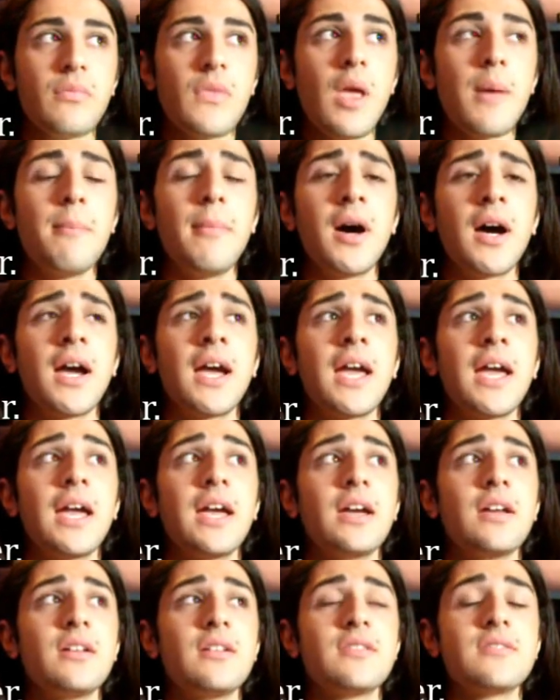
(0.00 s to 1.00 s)
My
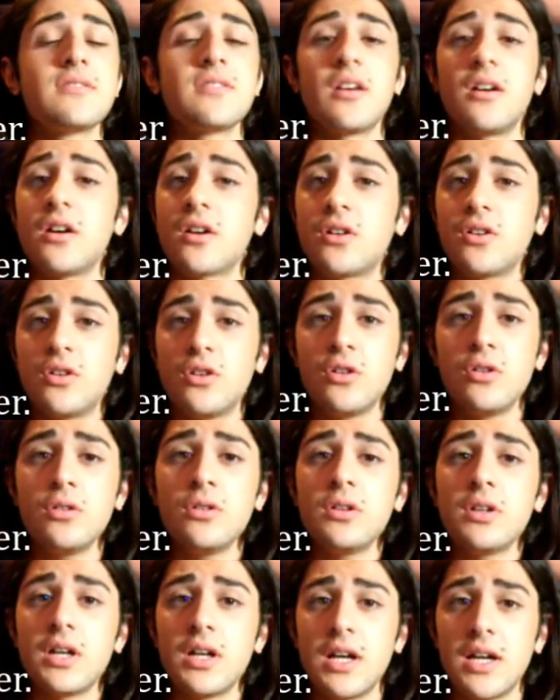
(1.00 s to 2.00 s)
circle,
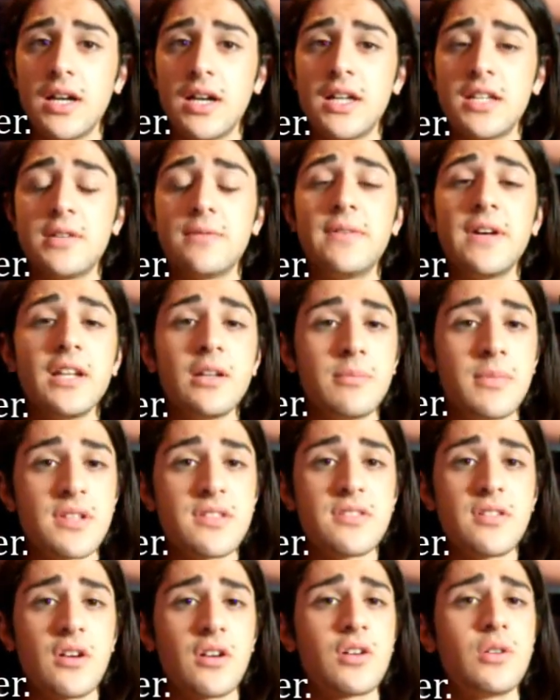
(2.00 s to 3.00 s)
a development
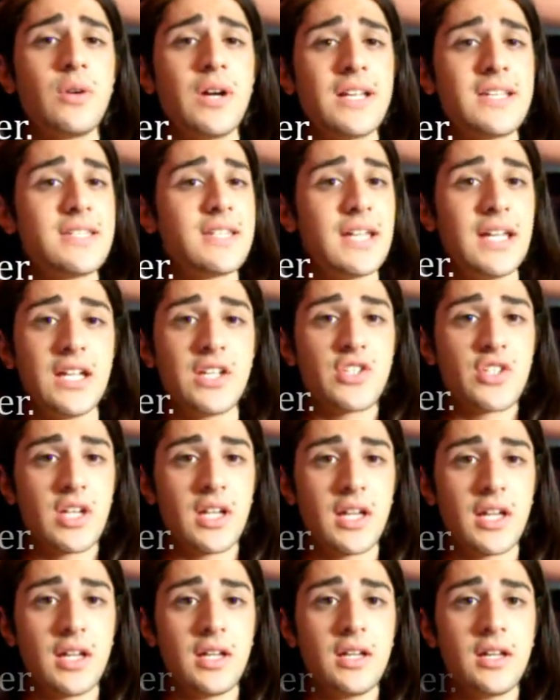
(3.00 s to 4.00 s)
circle I teach
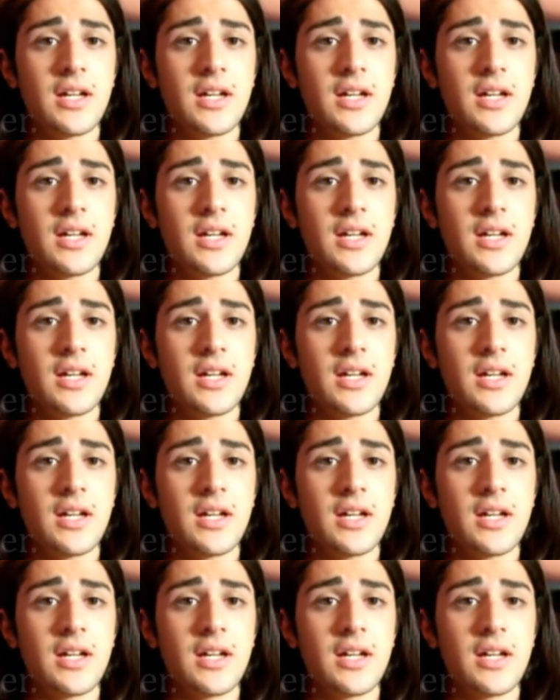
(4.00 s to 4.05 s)
here,